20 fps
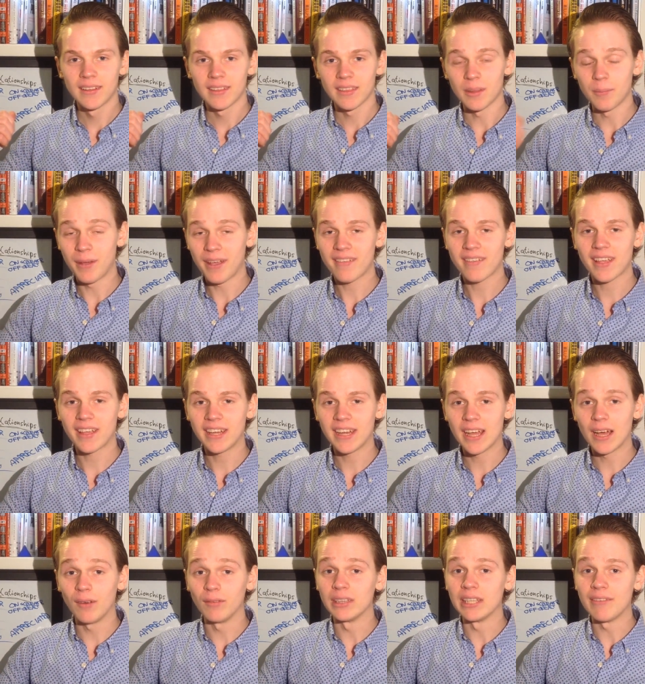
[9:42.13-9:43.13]
The basic
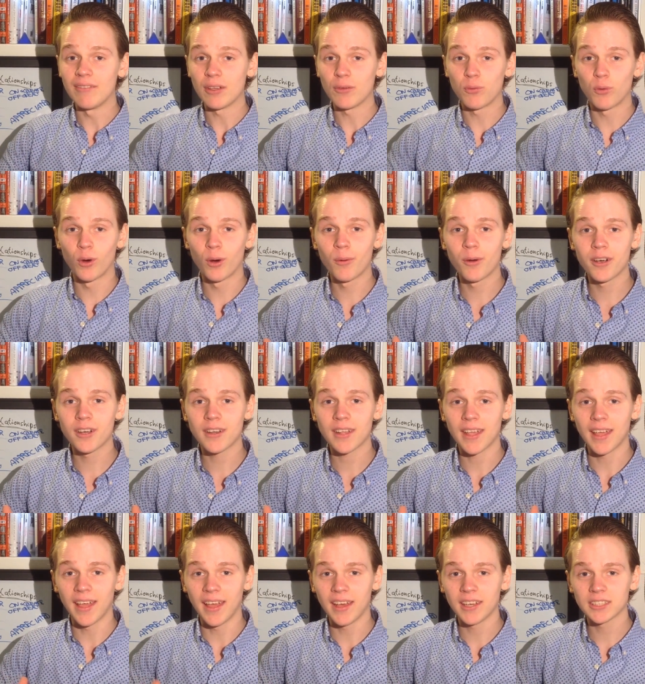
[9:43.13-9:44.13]
idea of living forward
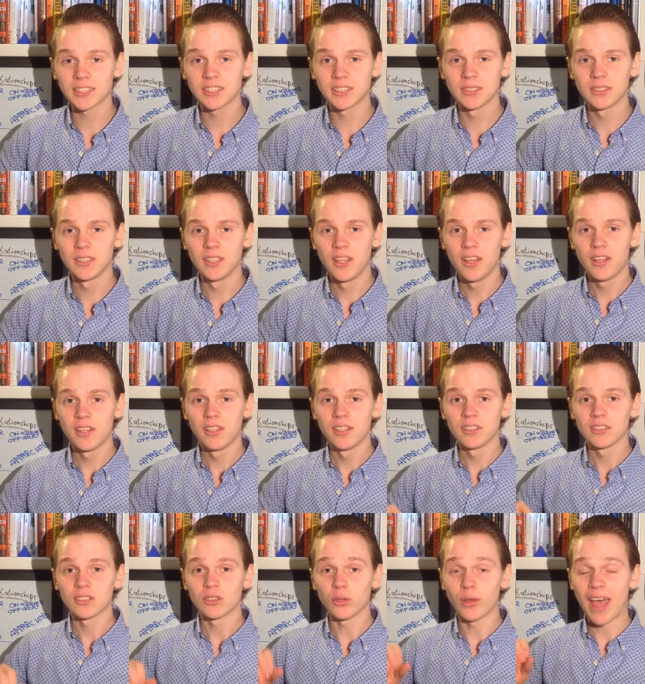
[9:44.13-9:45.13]
is
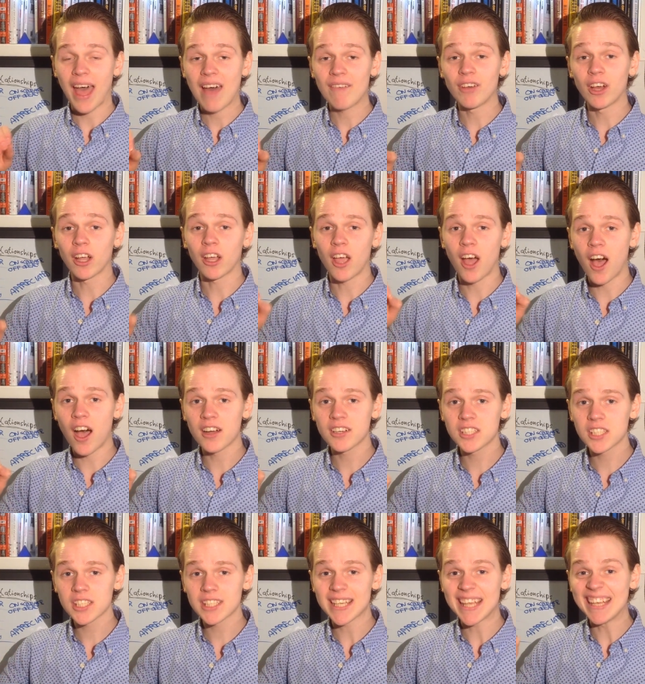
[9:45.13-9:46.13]
to have a
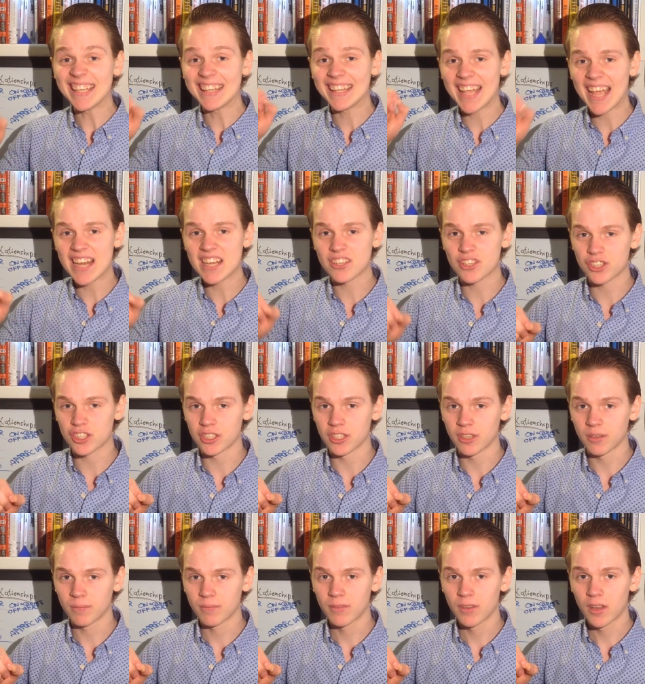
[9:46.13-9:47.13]
conscious intention
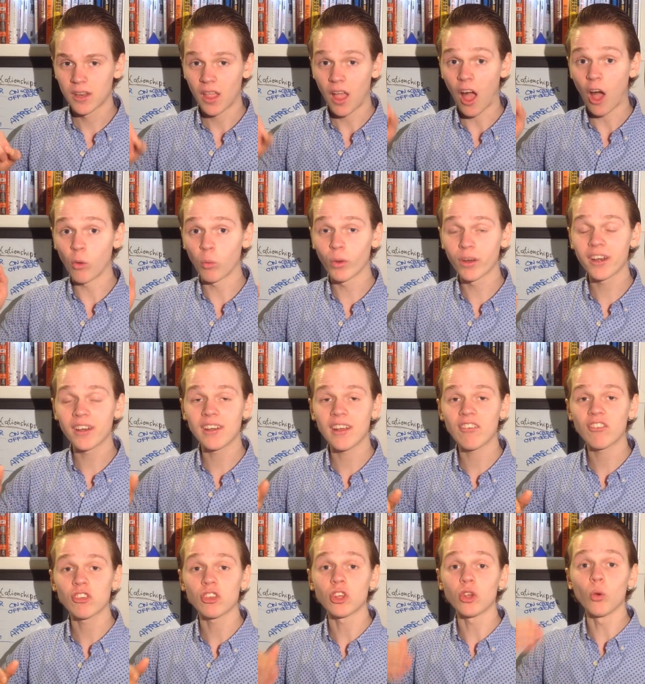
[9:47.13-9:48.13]
of what it
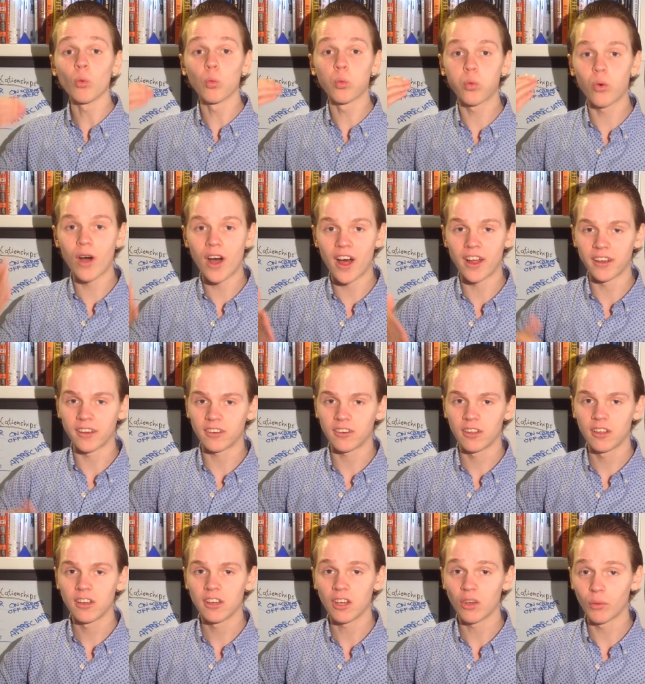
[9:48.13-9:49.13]
is you want
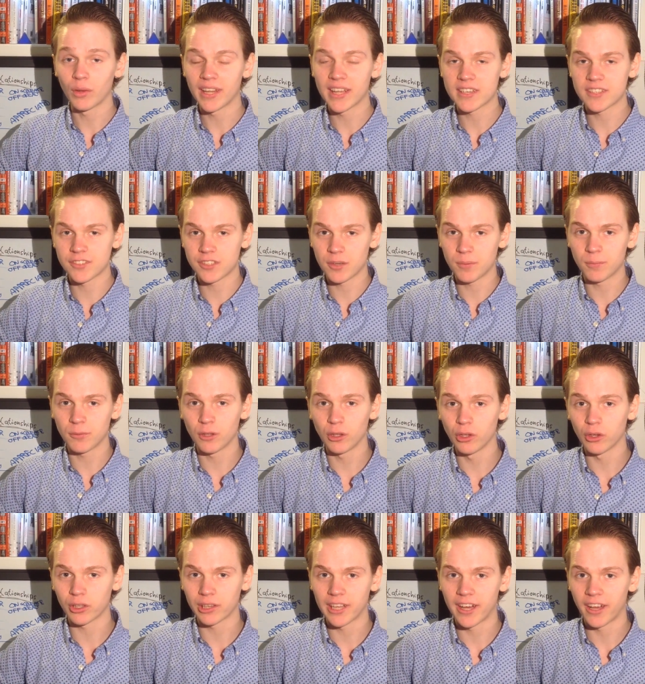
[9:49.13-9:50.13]
your relationship to
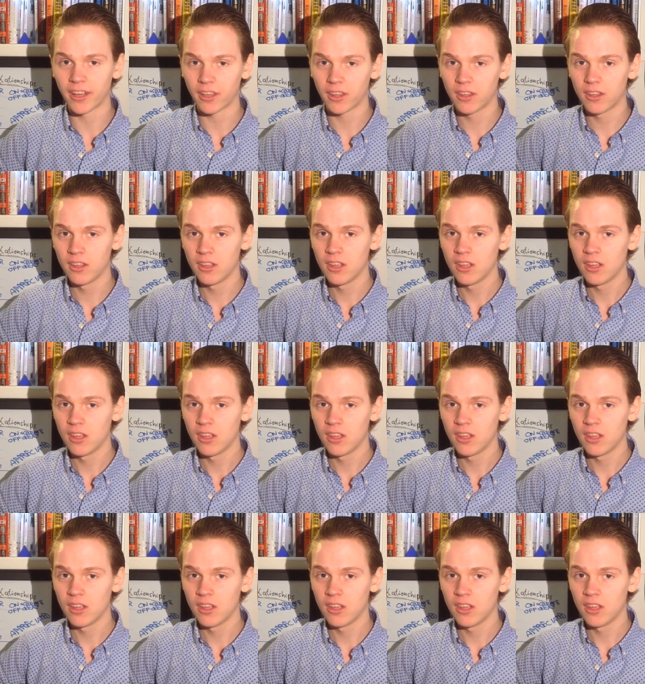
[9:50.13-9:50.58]
look like.